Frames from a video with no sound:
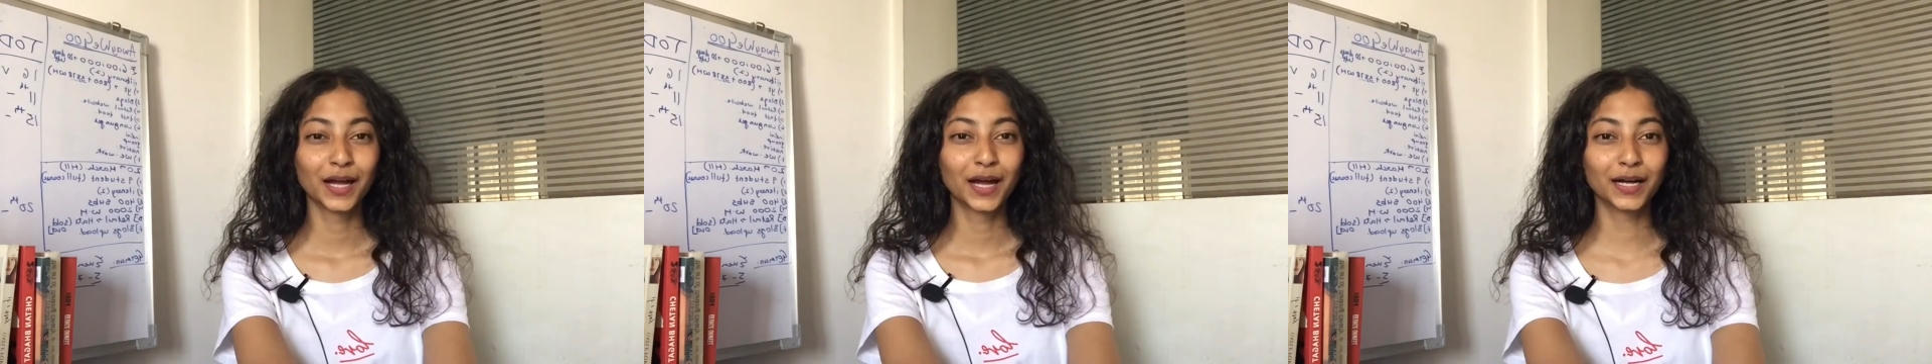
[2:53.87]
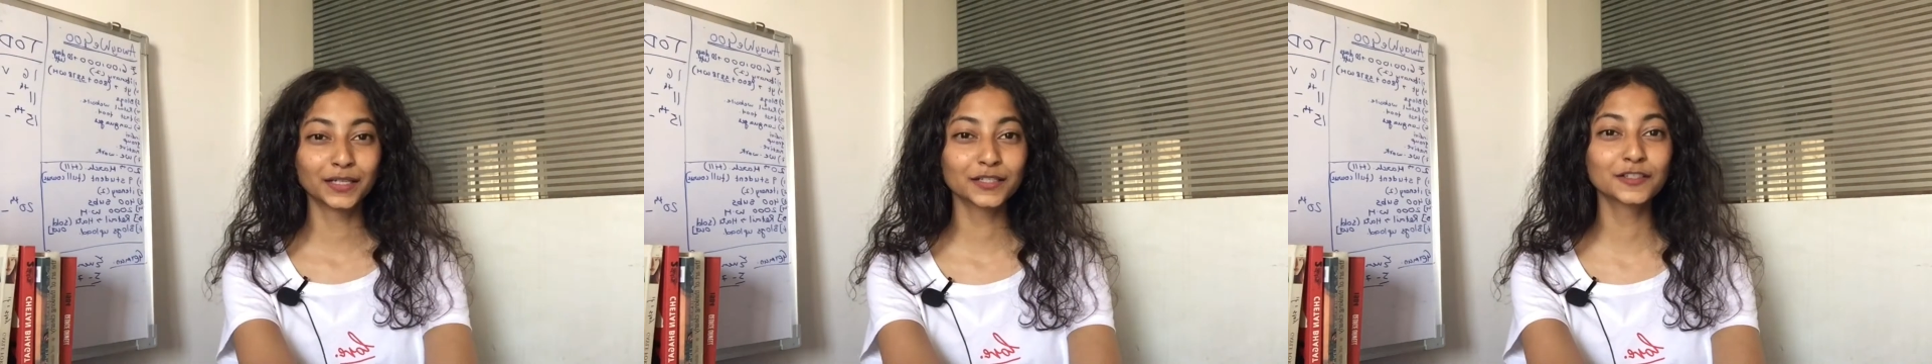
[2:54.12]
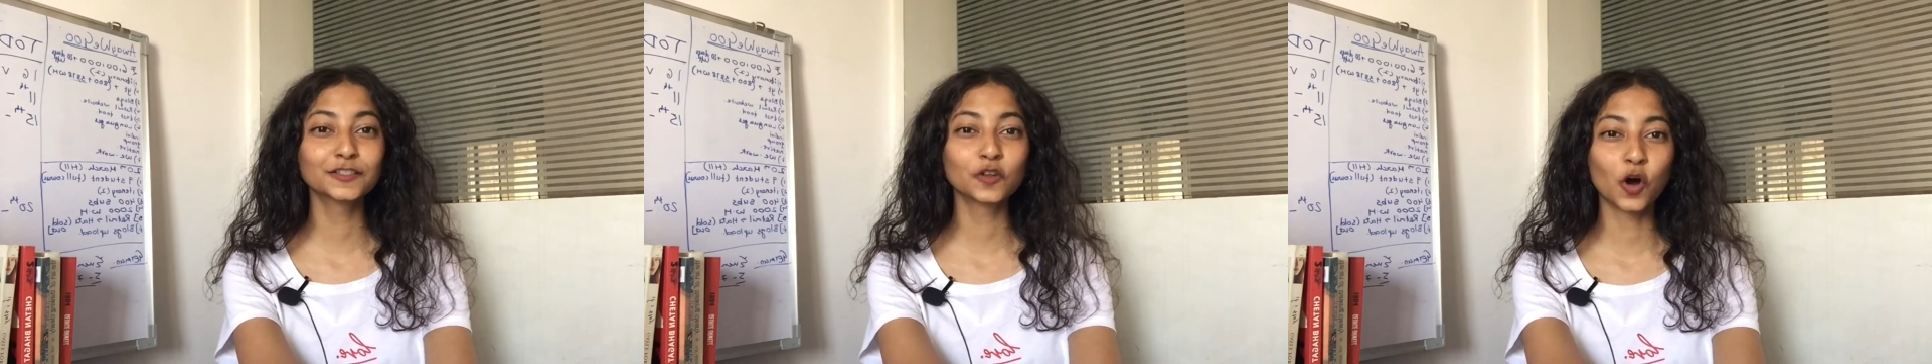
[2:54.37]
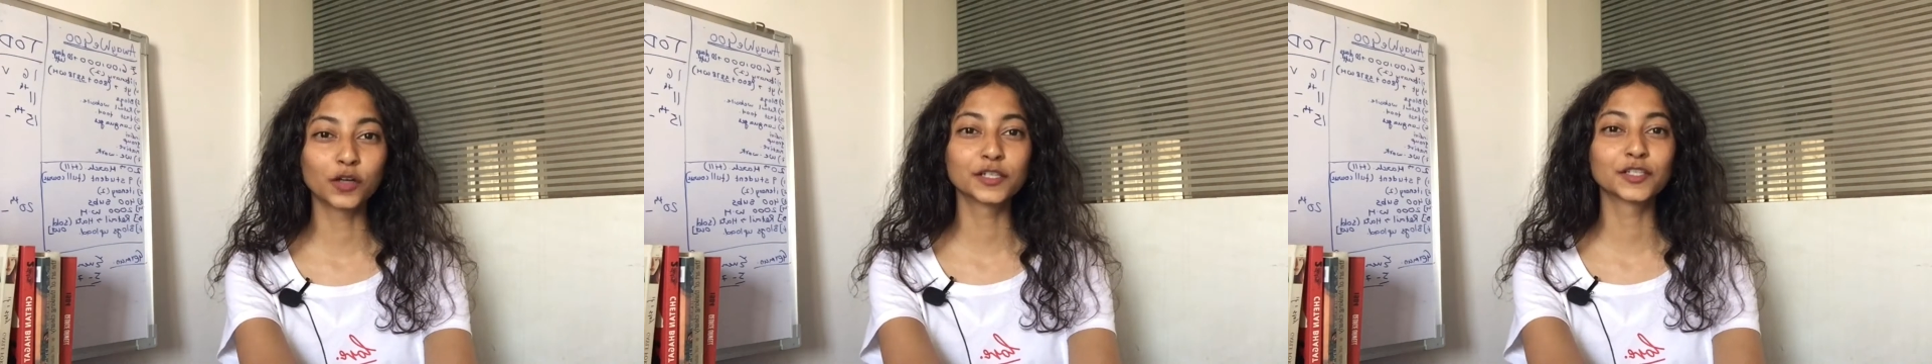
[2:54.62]
Another
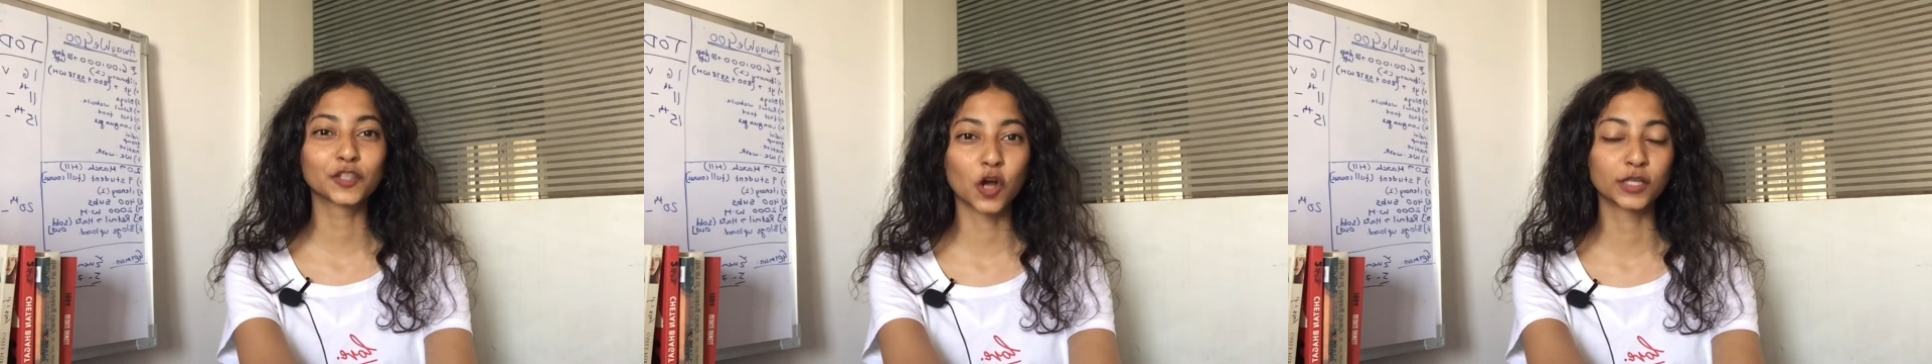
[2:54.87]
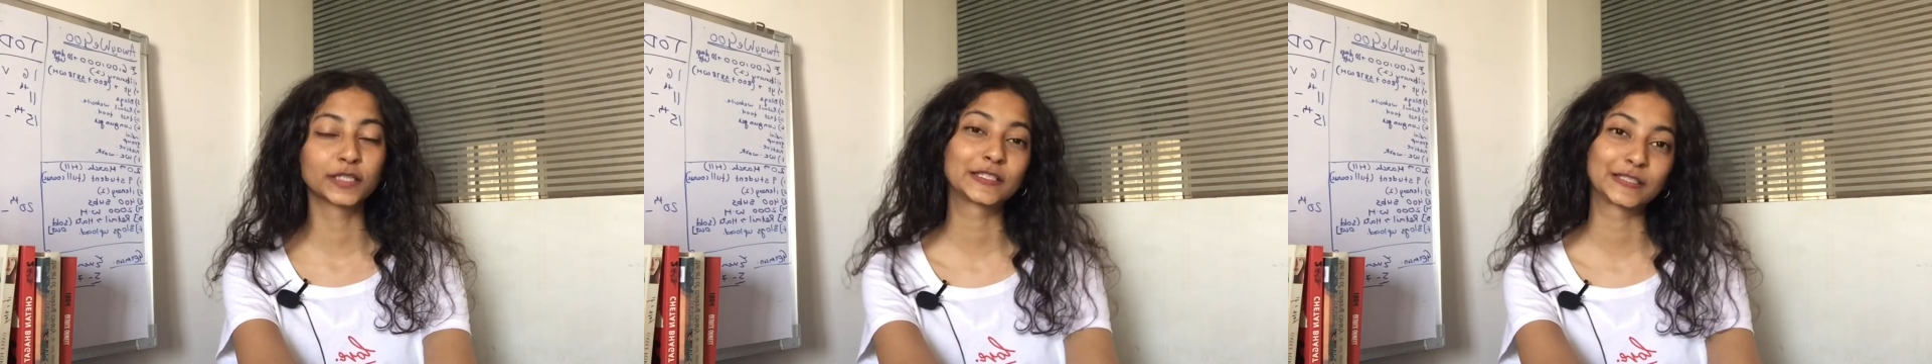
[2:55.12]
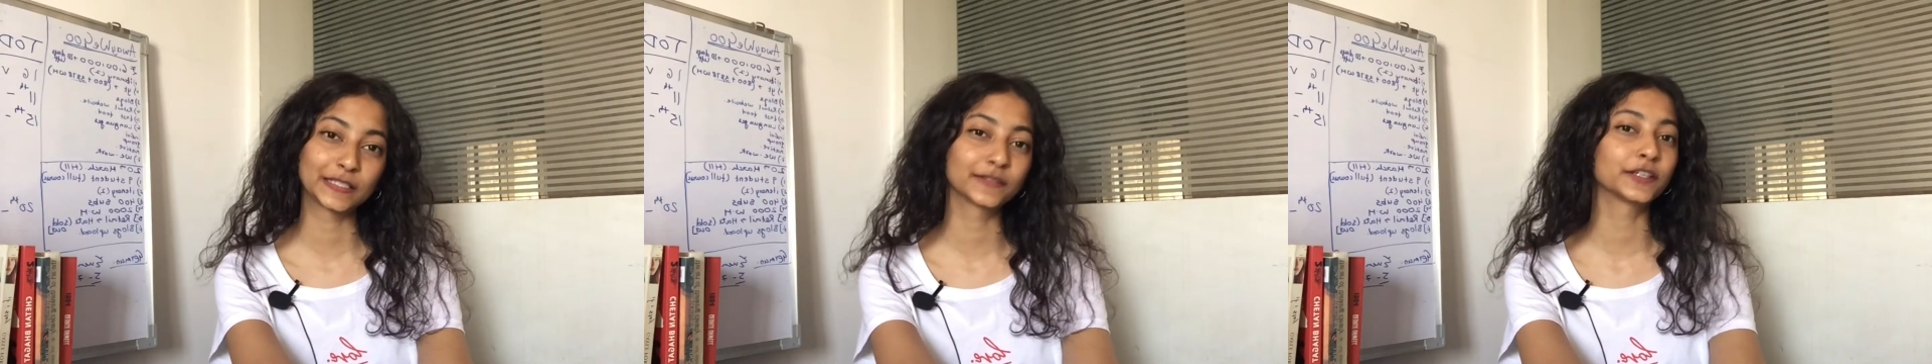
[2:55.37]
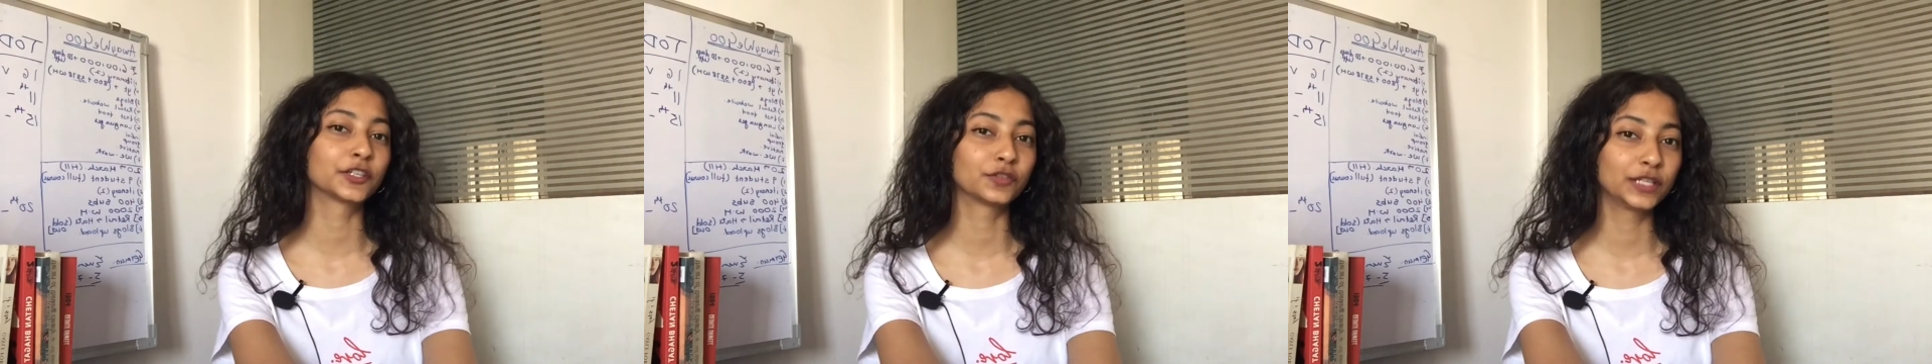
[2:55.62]
honest thing
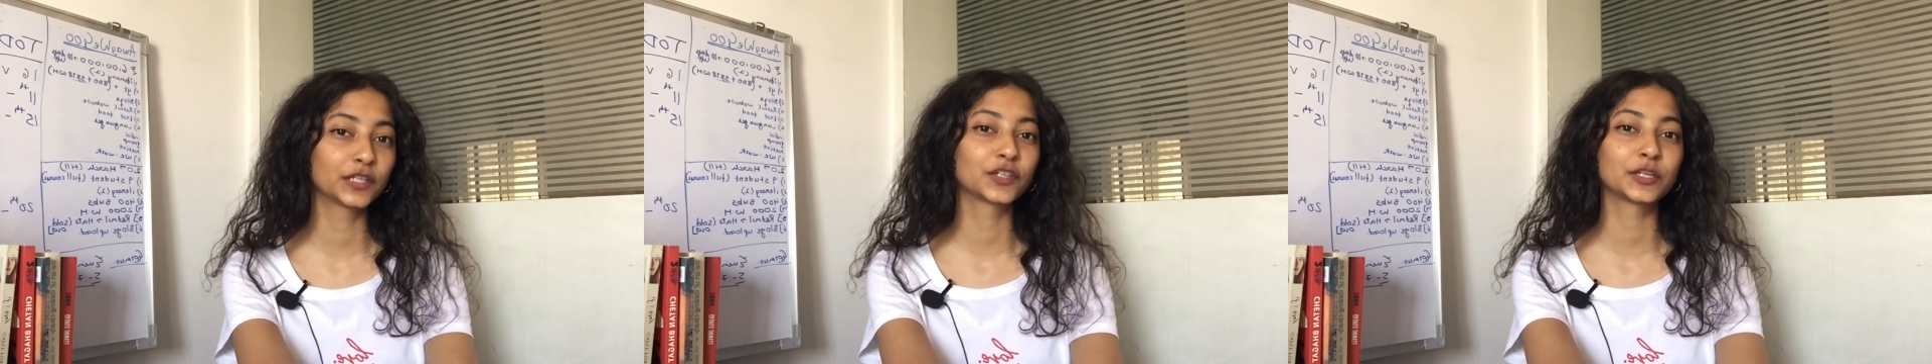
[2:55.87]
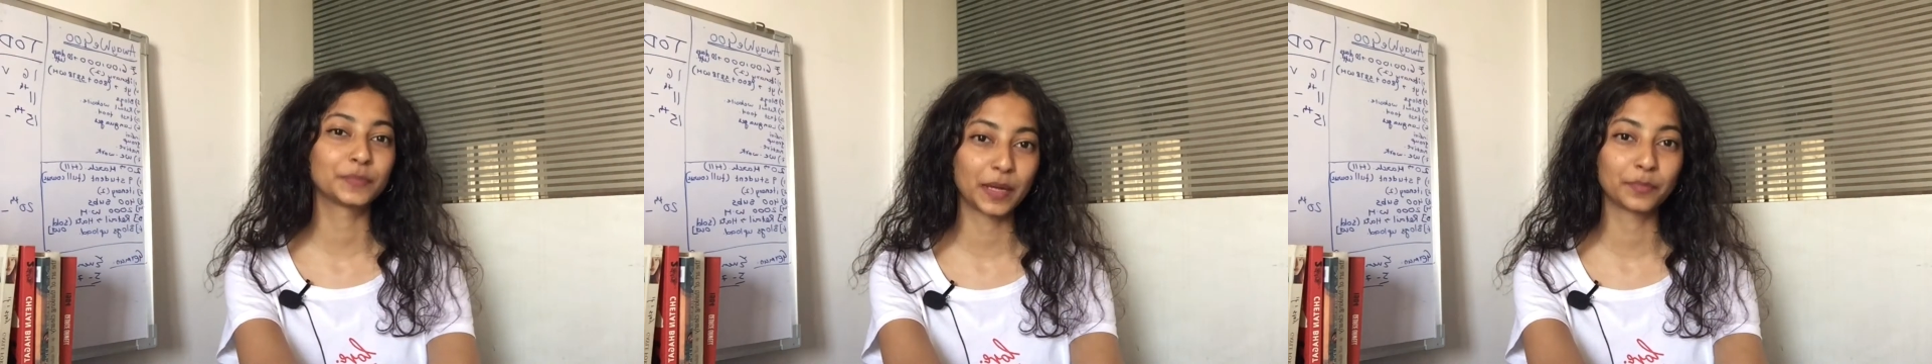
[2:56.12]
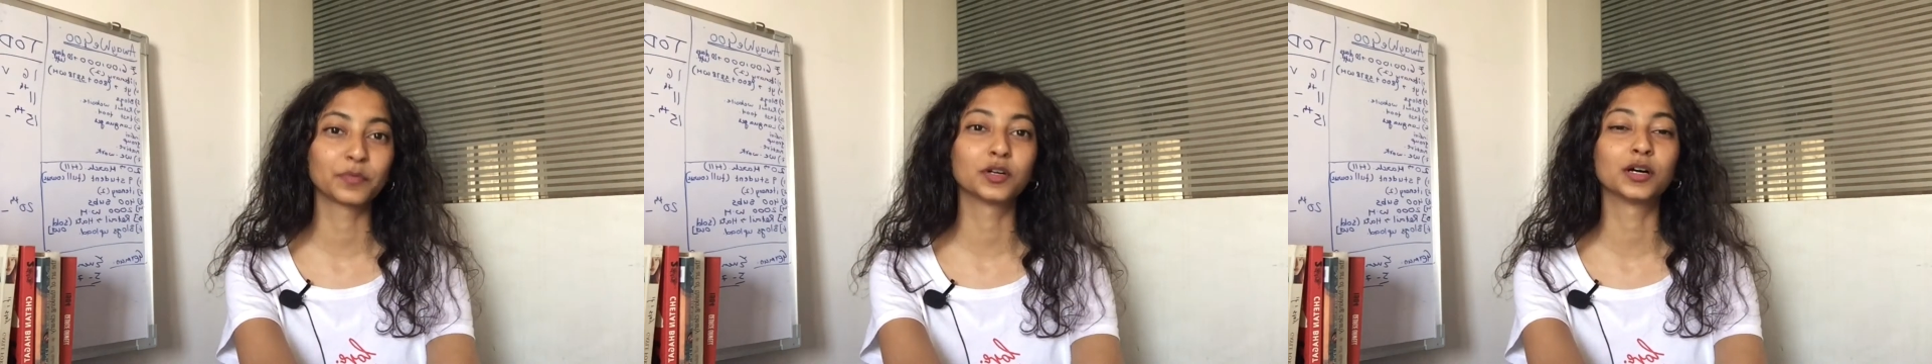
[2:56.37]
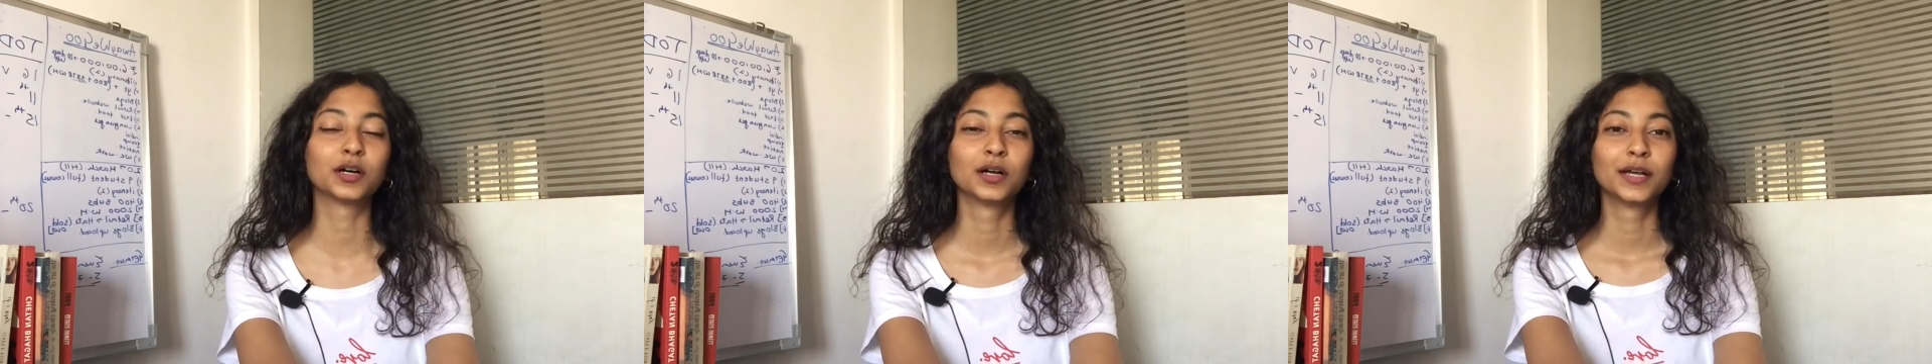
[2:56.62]
that you need to
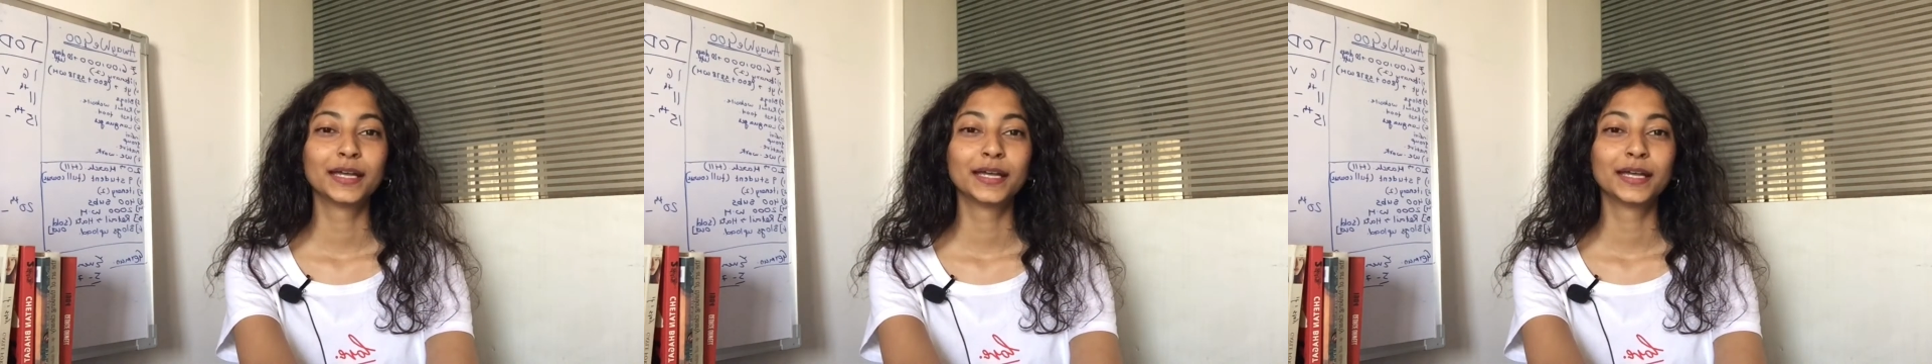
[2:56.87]
remember